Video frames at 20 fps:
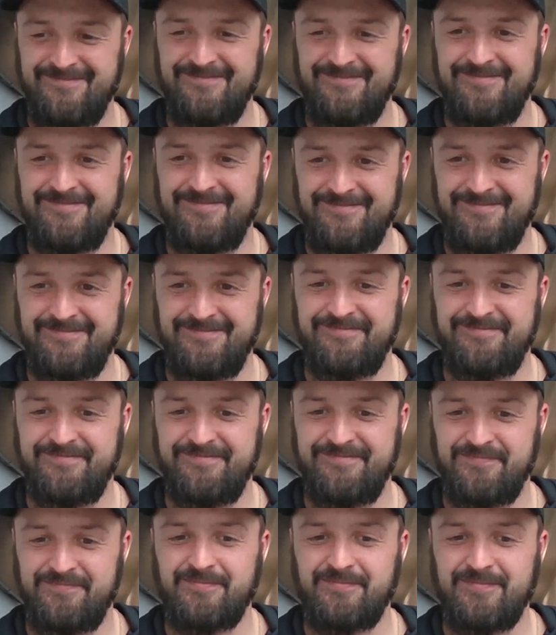
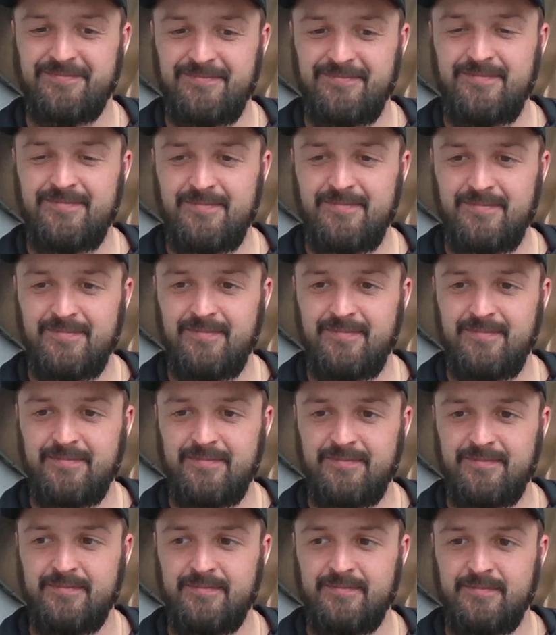
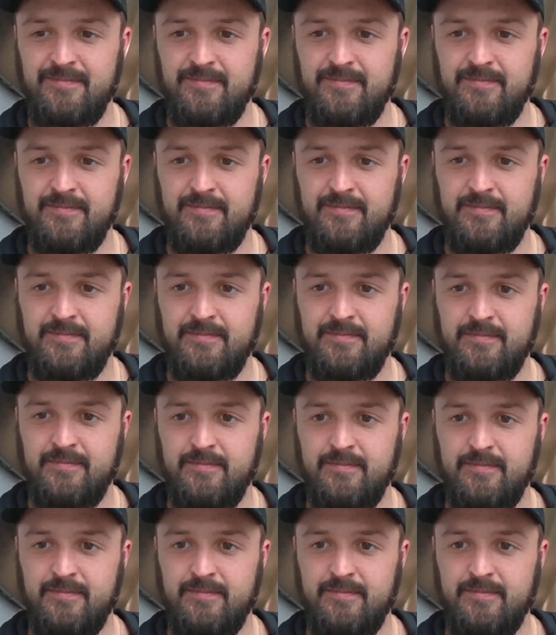(silent)